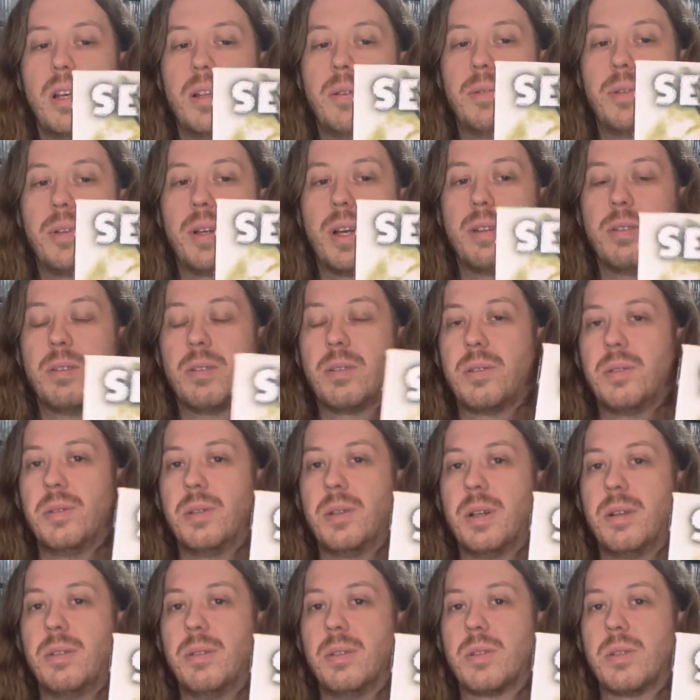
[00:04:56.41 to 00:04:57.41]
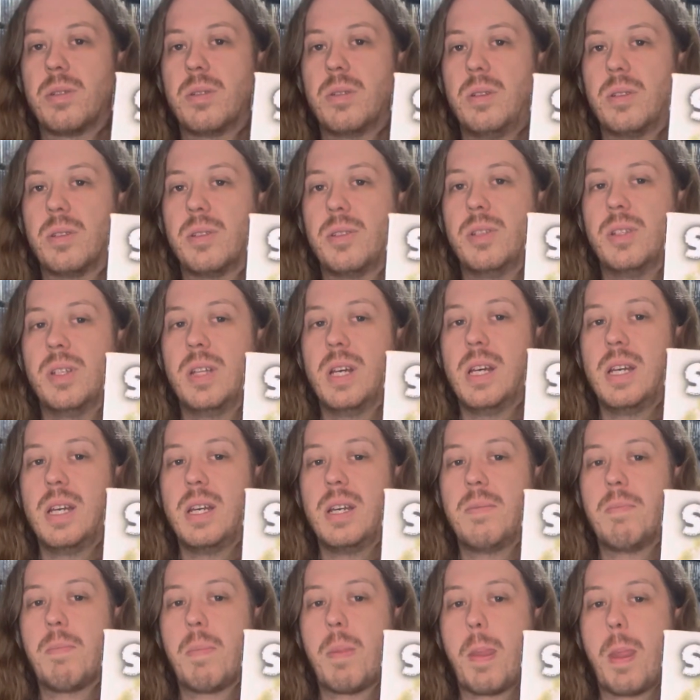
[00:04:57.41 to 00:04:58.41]
The guys are still going strong
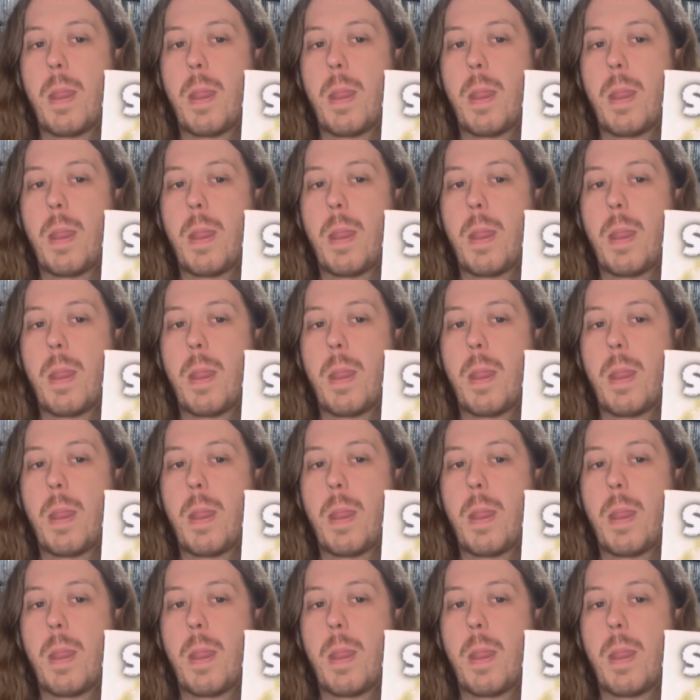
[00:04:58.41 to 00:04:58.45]
today.